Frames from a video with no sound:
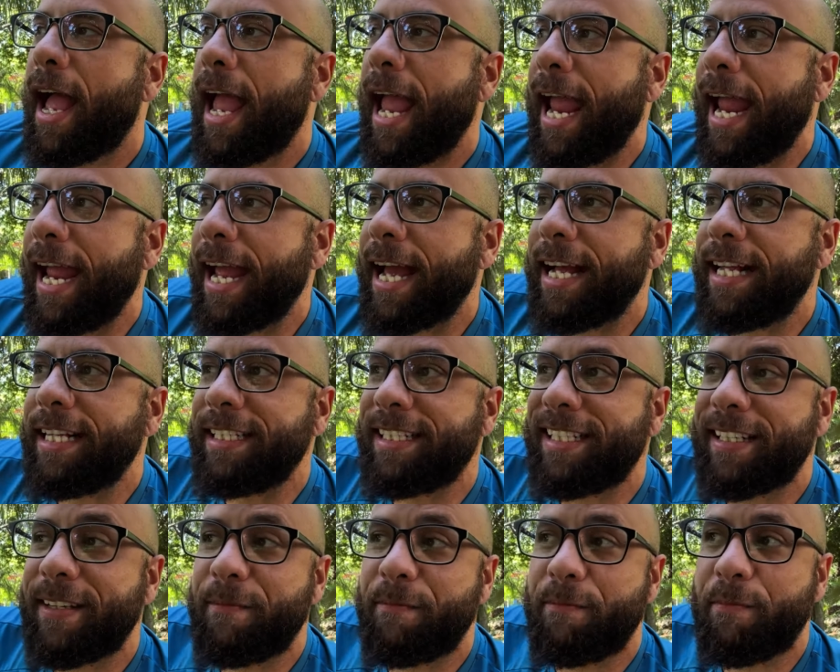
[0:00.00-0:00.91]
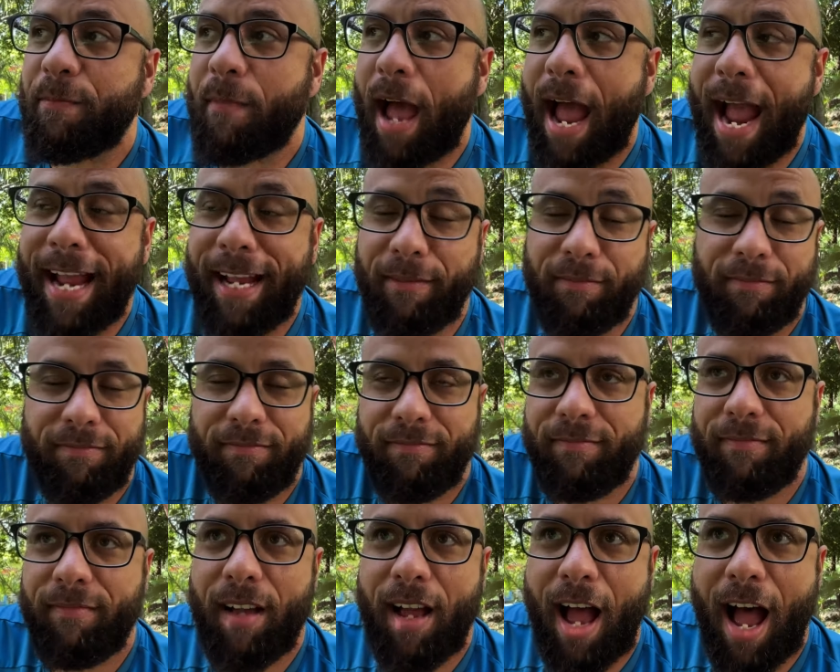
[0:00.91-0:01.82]
And I
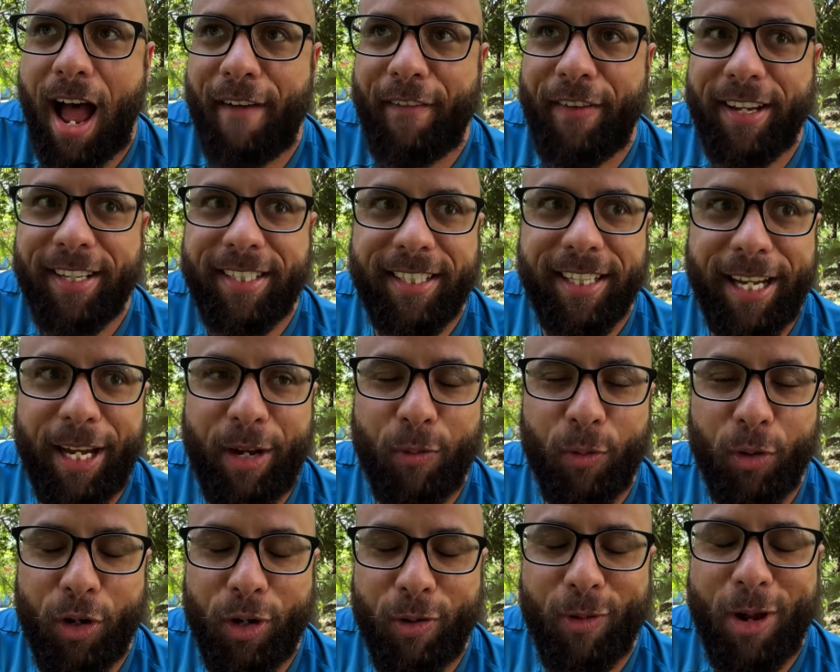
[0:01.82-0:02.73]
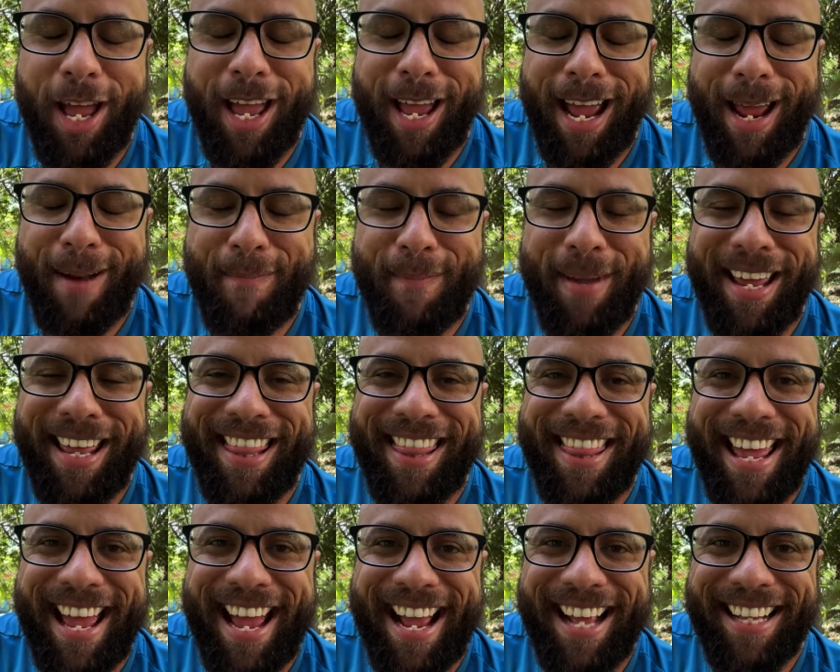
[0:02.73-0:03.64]
obviously will
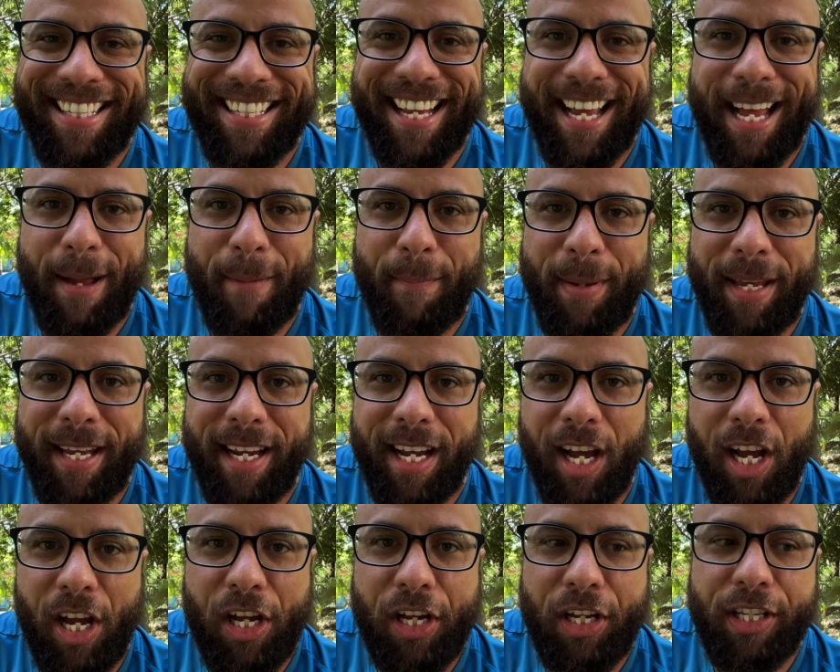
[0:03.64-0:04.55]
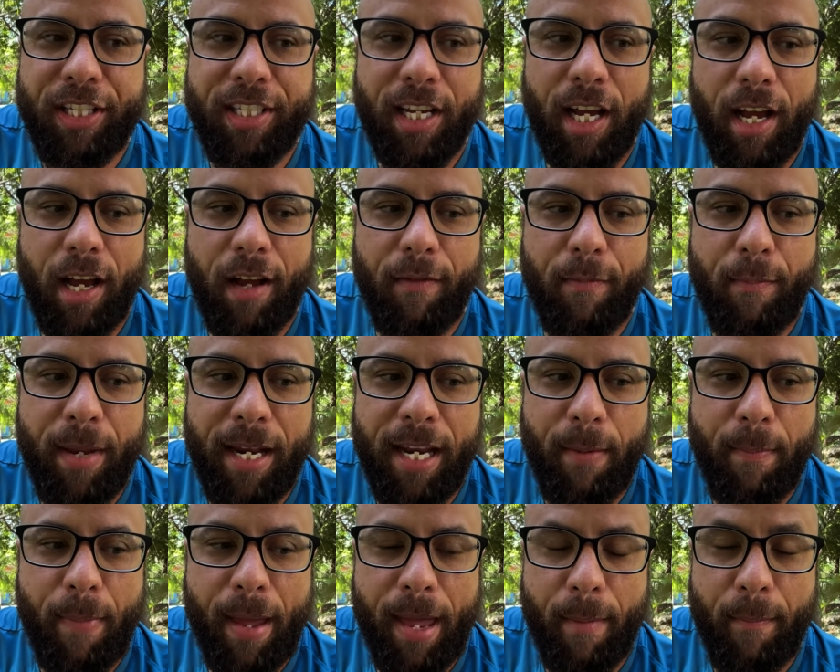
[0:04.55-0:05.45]
admit that uh, because of
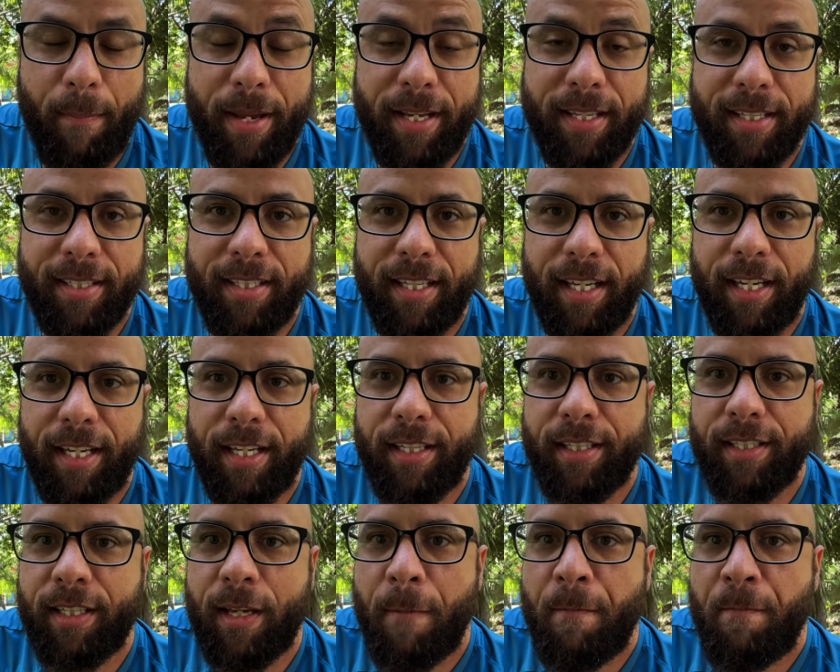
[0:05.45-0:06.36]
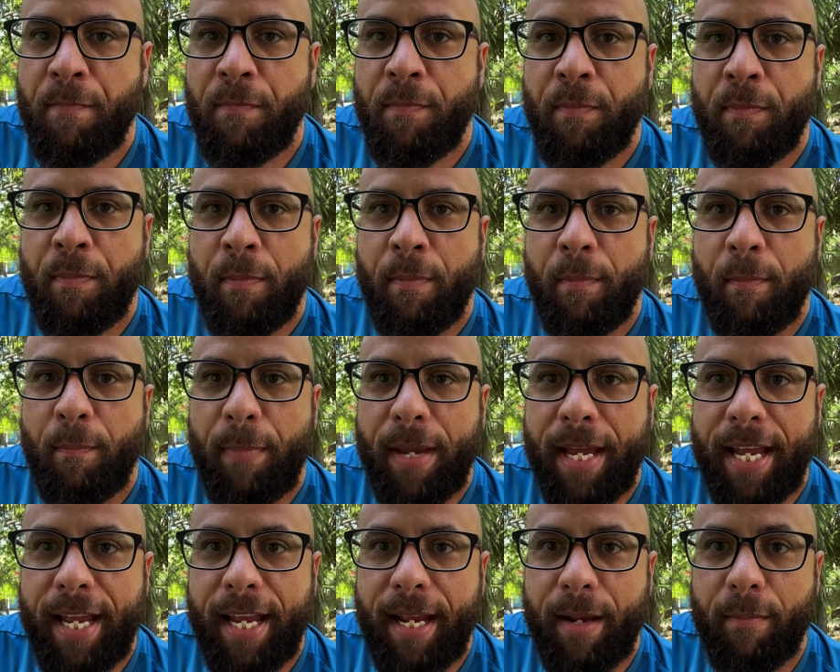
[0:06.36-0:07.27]
many businesses
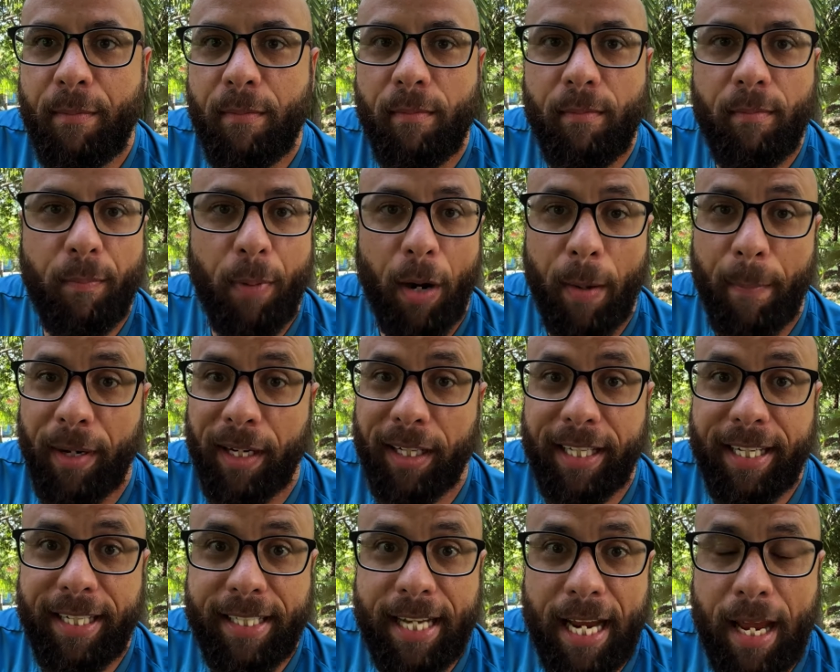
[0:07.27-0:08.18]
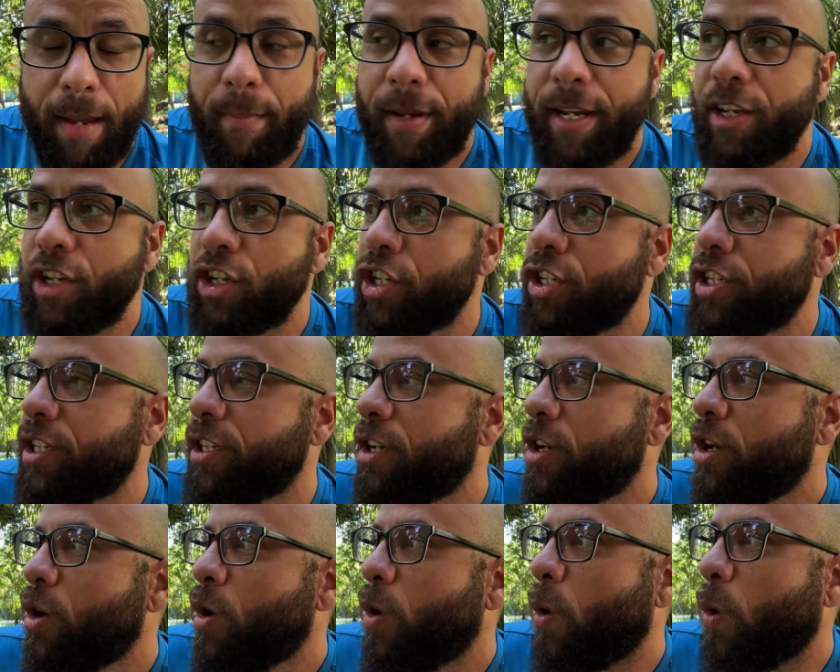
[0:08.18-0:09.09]
being permanently damaged,
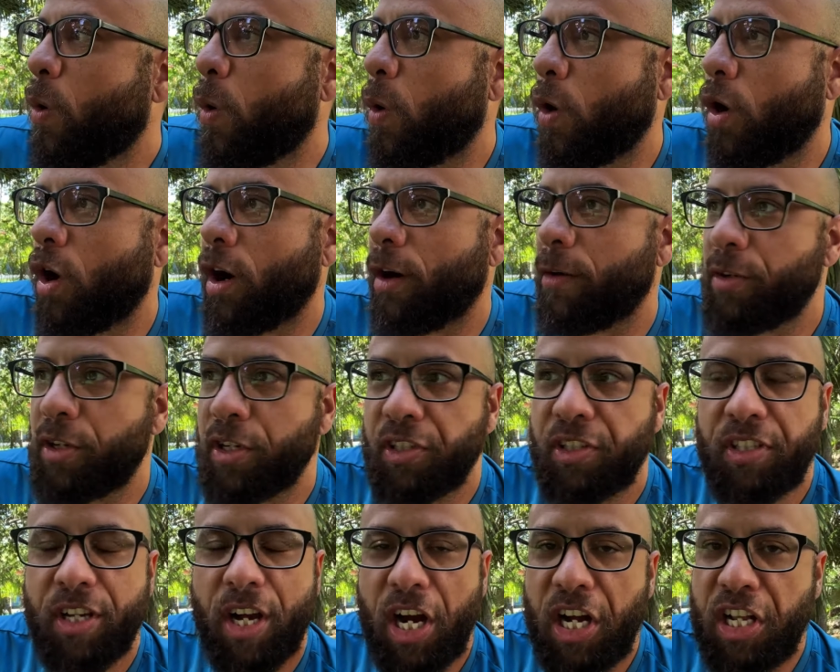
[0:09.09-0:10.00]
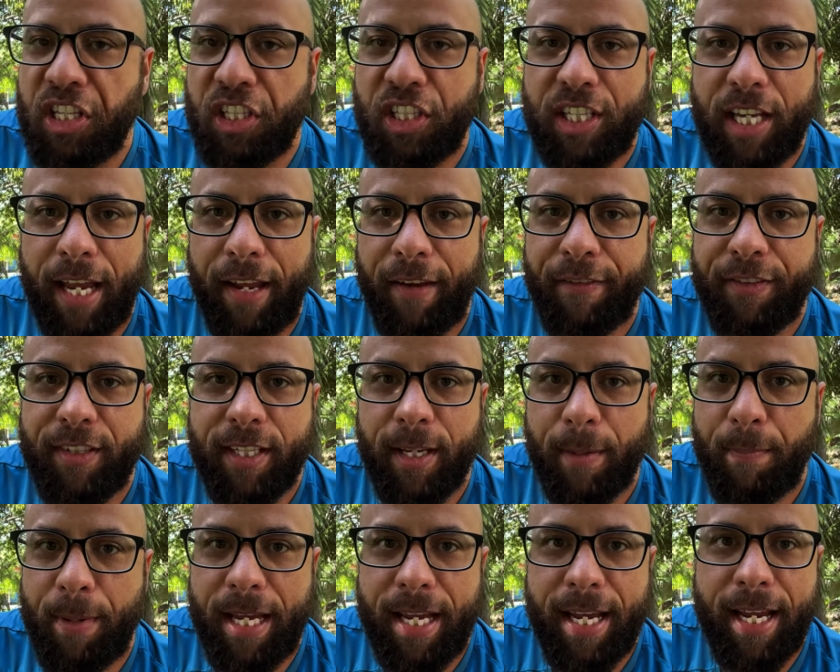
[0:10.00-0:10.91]
or just unsafe
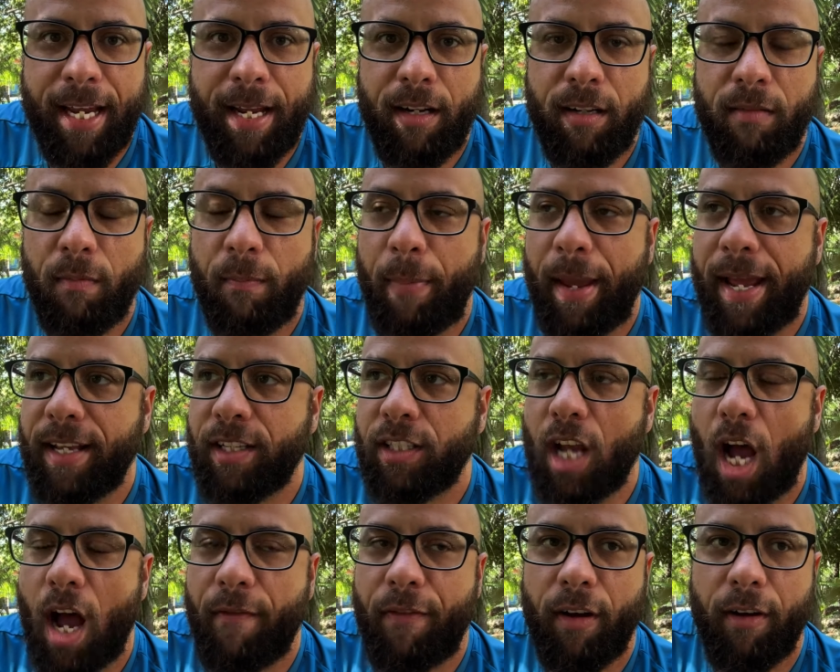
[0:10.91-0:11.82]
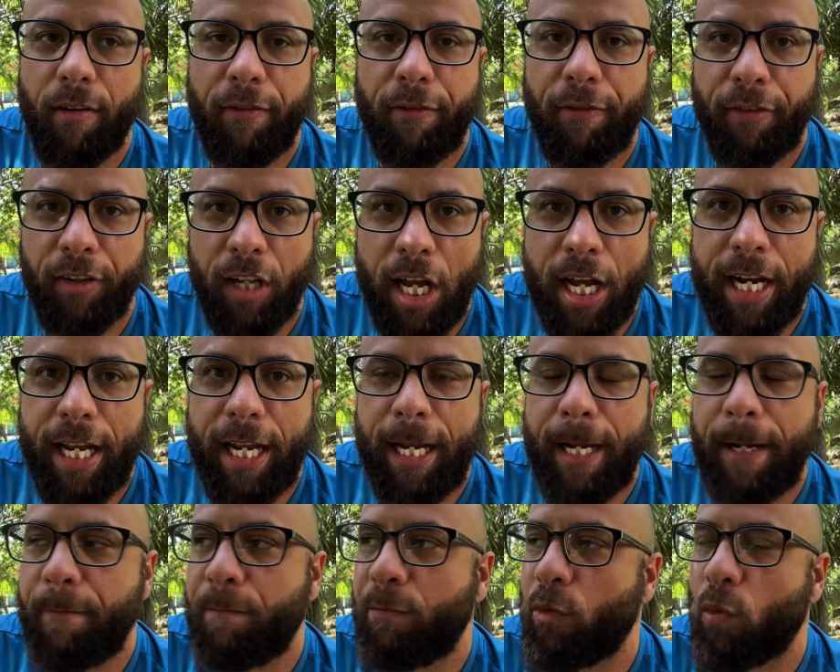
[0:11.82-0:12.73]
to be in based off of
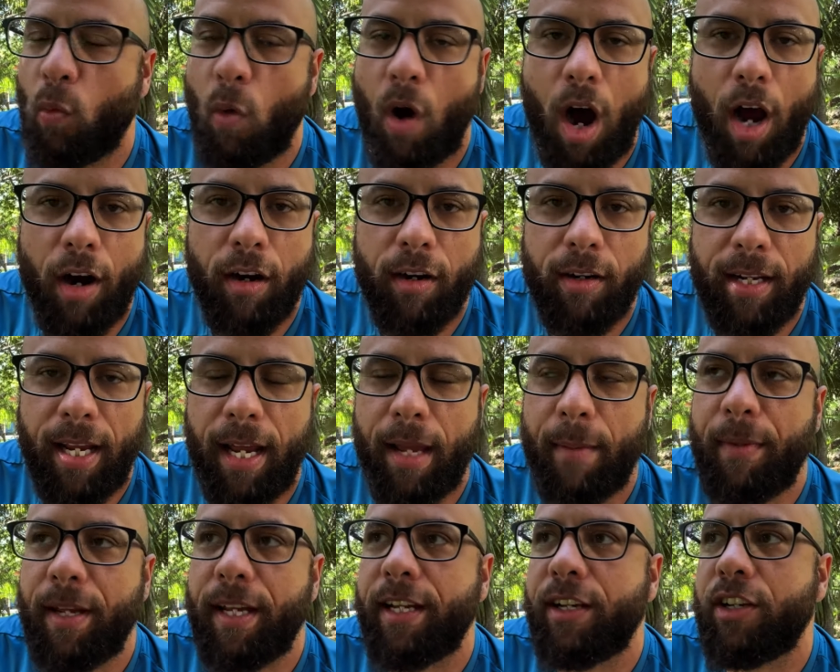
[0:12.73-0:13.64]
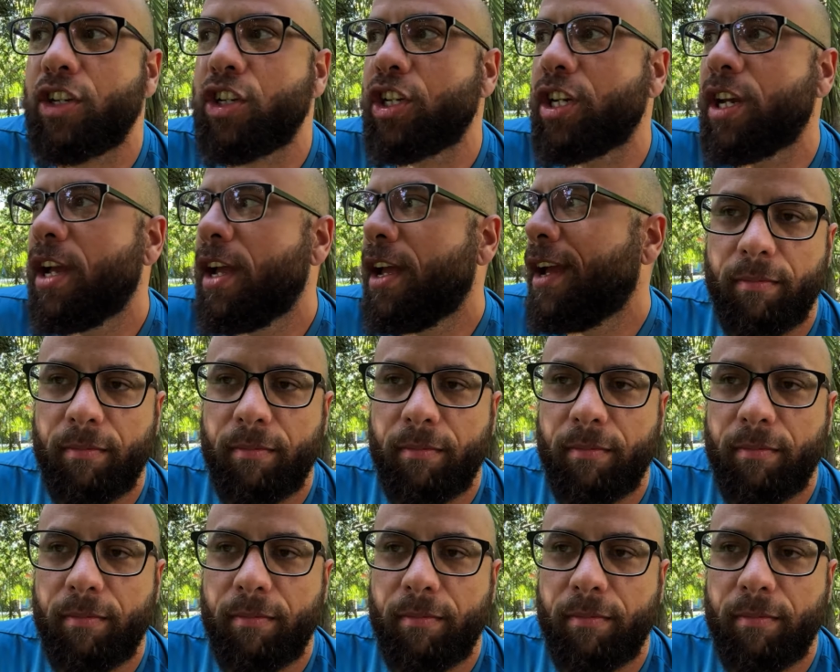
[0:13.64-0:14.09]
flooding, water damage,